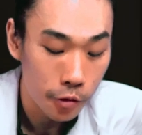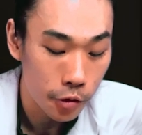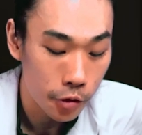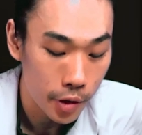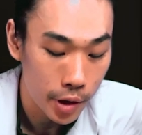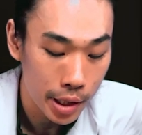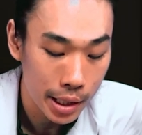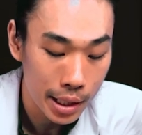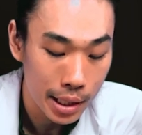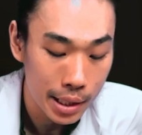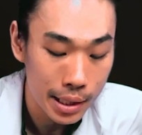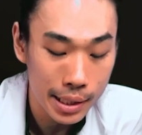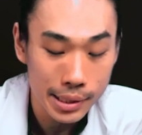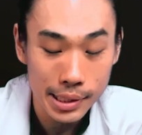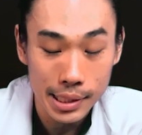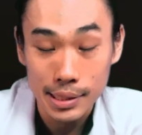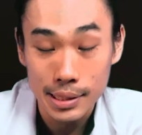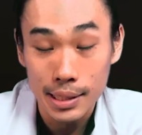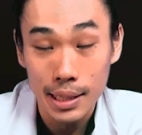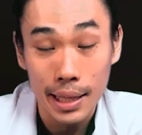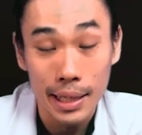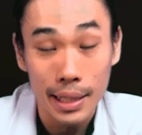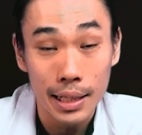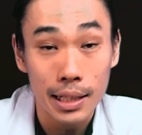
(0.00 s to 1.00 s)
free, this
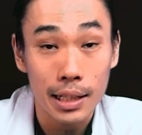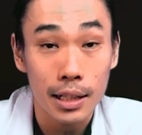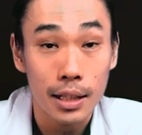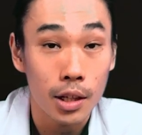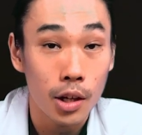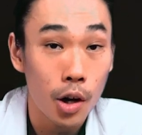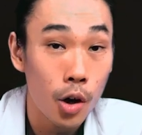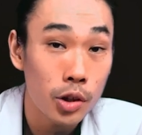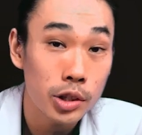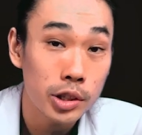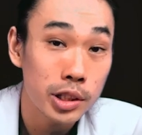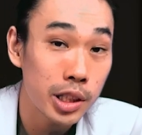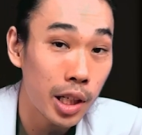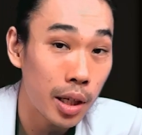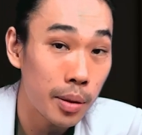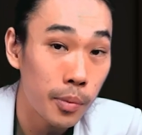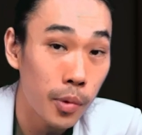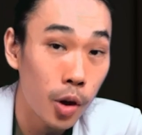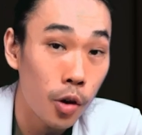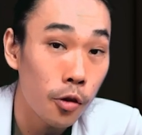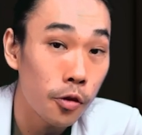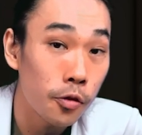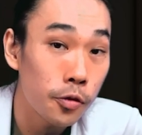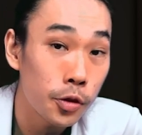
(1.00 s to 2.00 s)
is like a
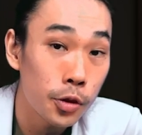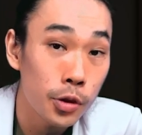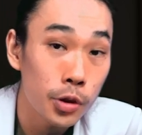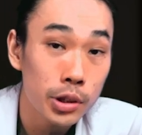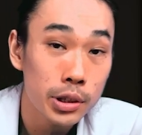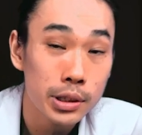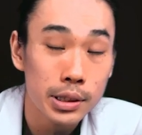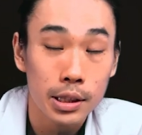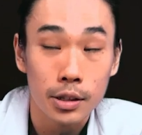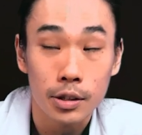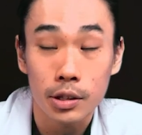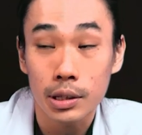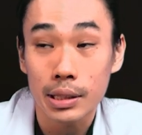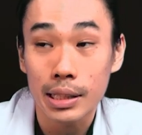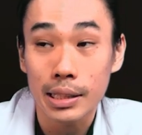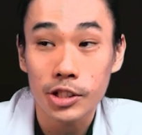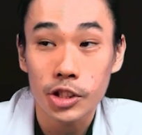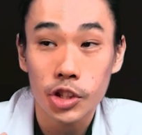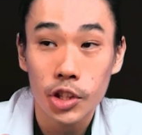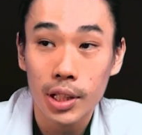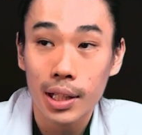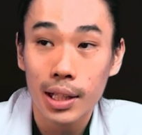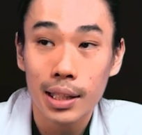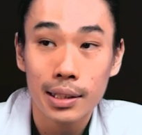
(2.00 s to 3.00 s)
non-GMO food. So the
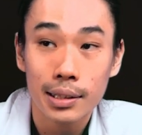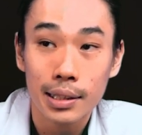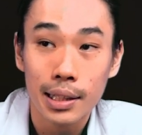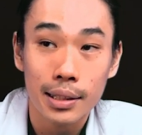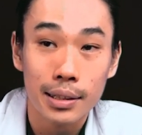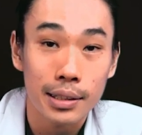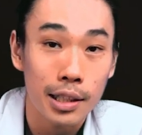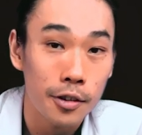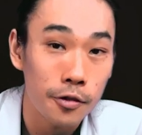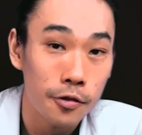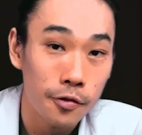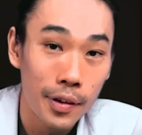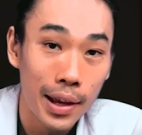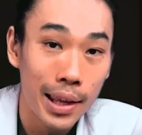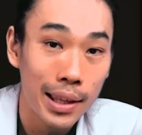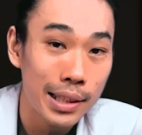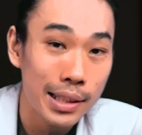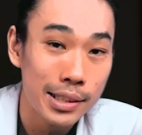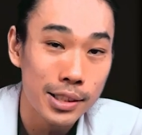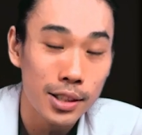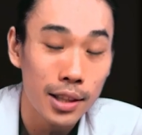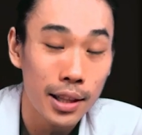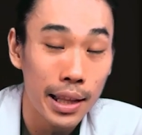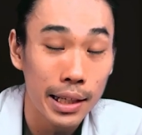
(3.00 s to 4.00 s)
chicken that they fed
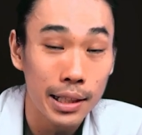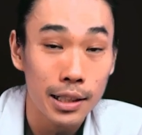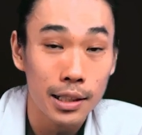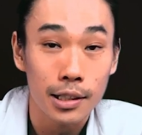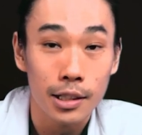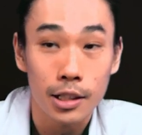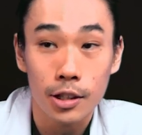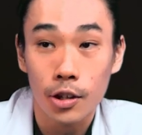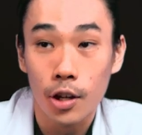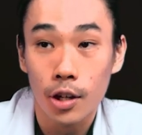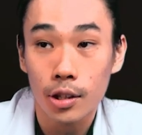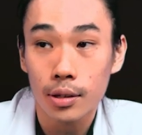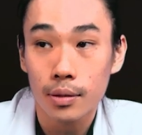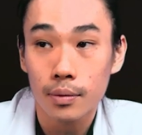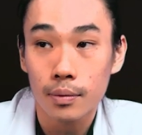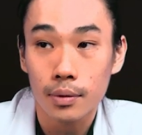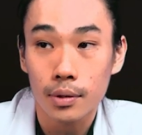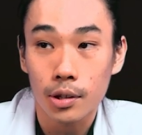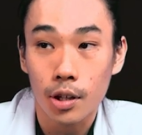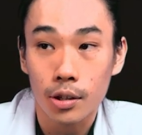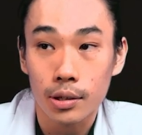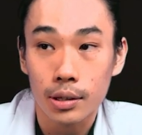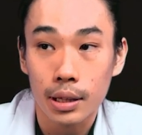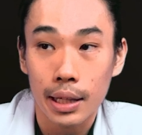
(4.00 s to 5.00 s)
is like
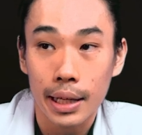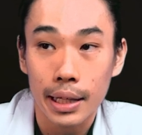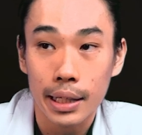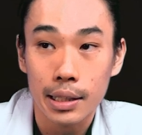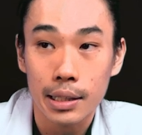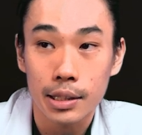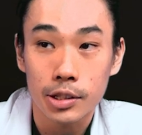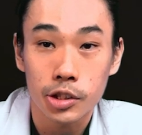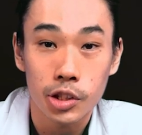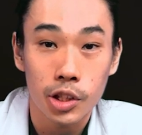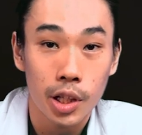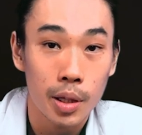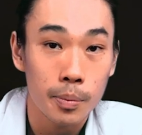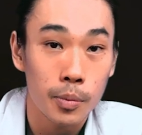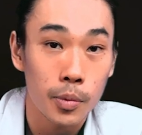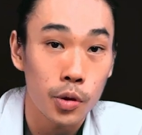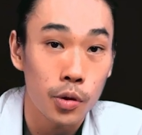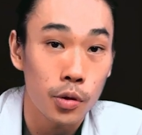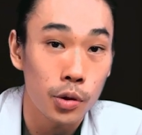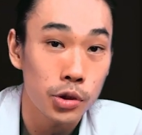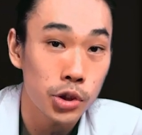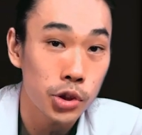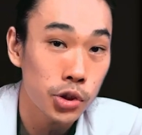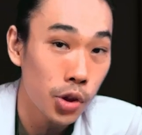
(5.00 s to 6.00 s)
not like a
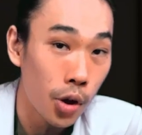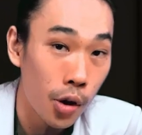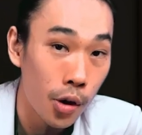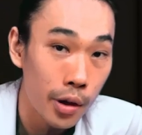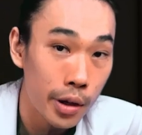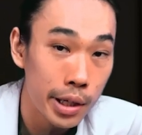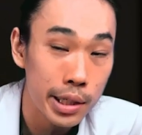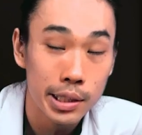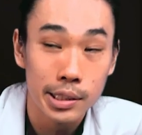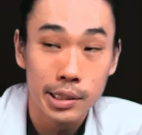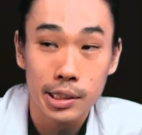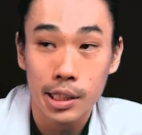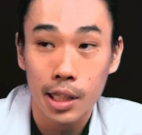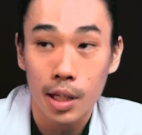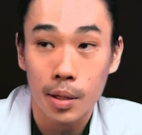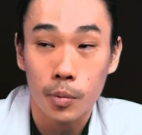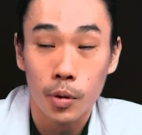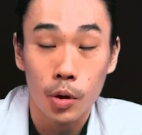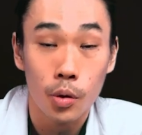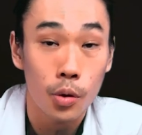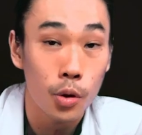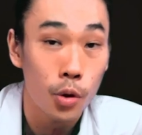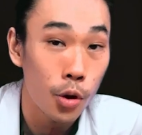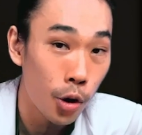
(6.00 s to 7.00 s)
GMO soy,
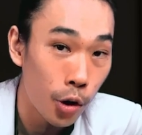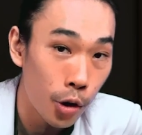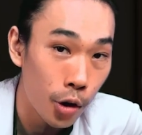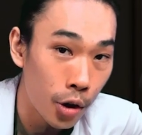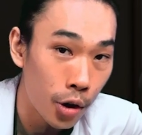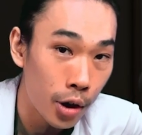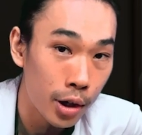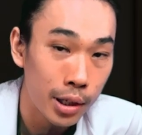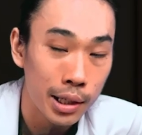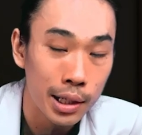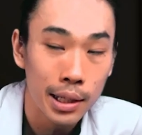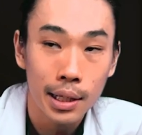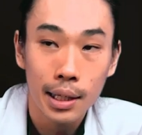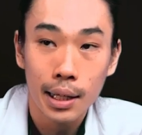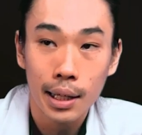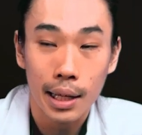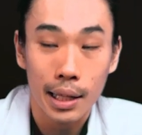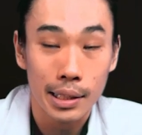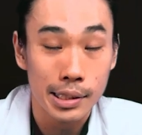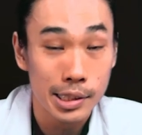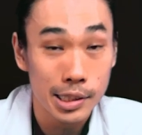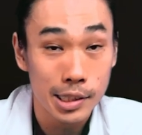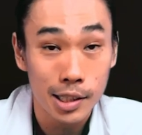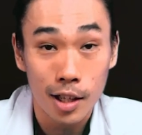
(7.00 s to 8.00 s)
GMO corn
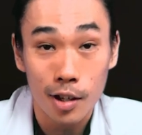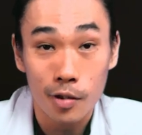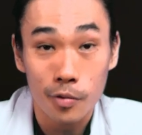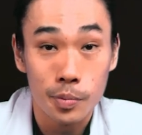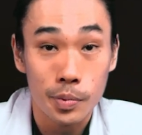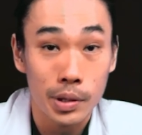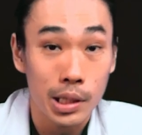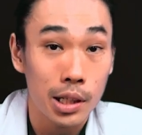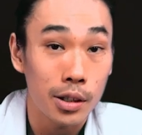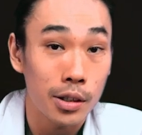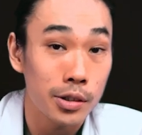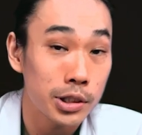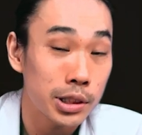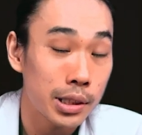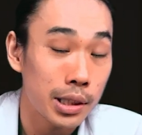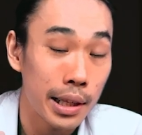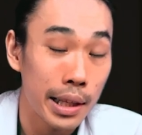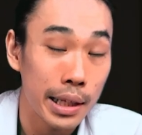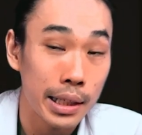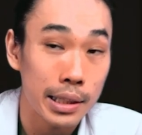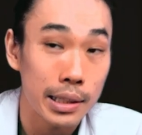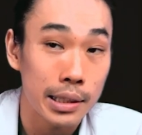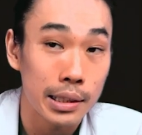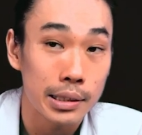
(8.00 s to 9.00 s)
and stuff, because
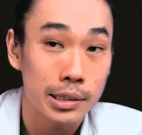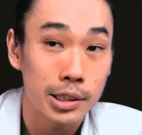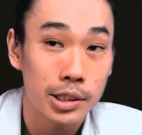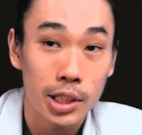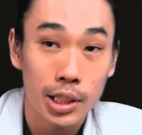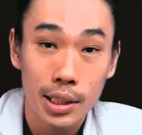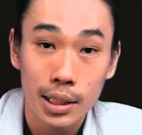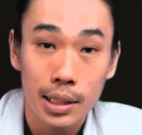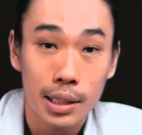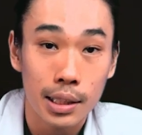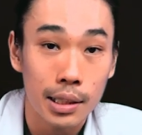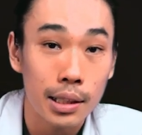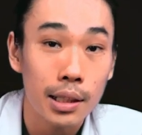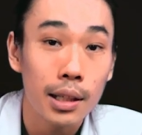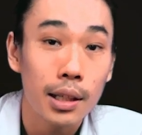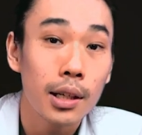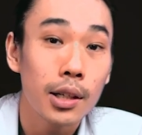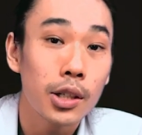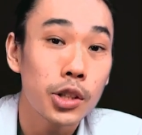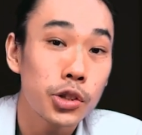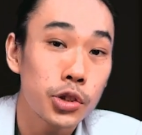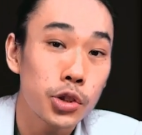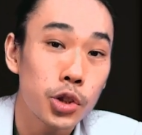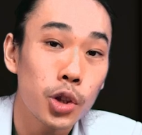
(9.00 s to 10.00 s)
like a chicken
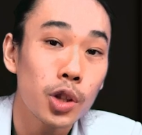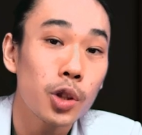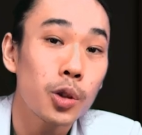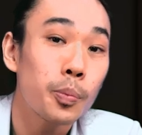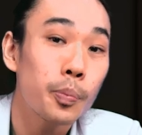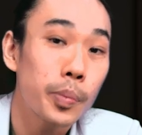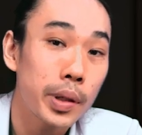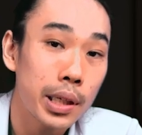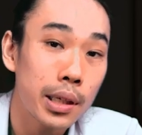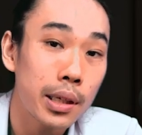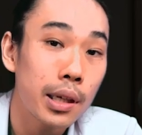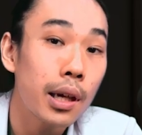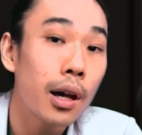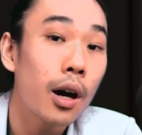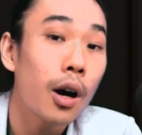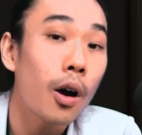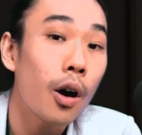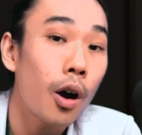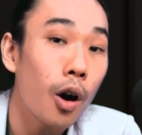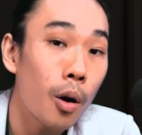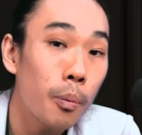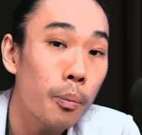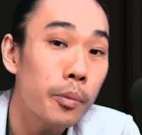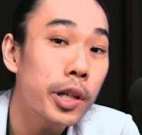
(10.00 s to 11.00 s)
should be
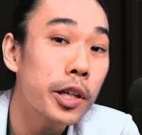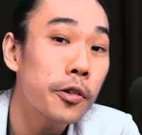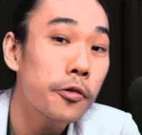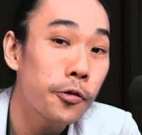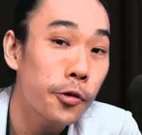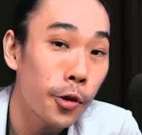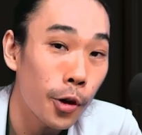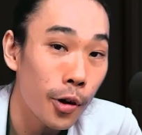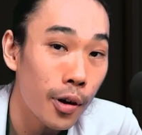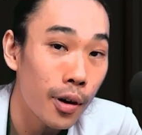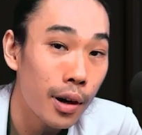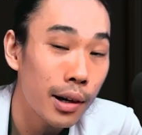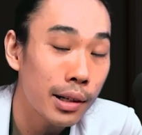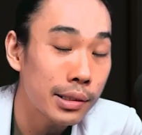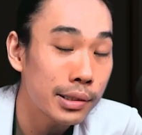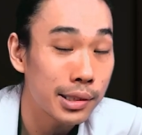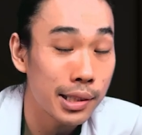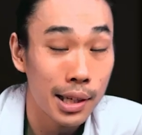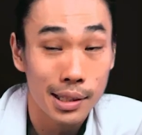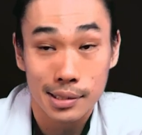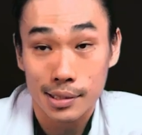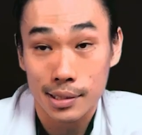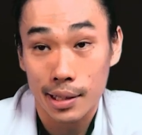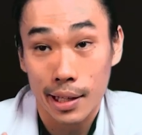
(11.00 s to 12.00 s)
omnivore
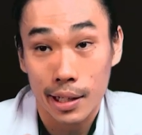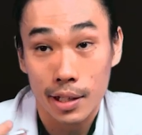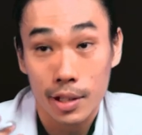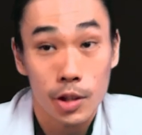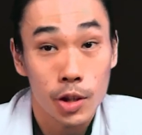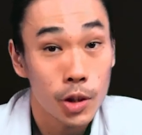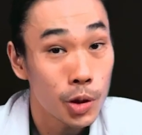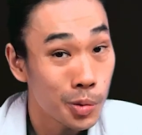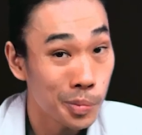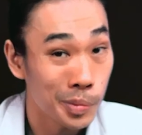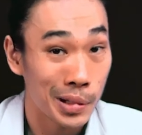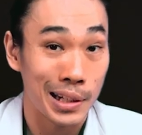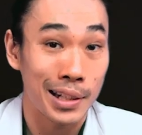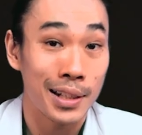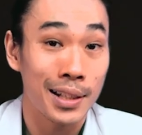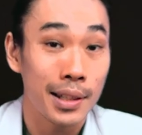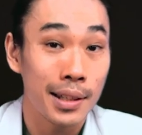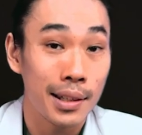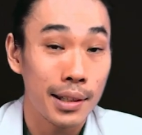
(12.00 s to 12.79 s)
just like human.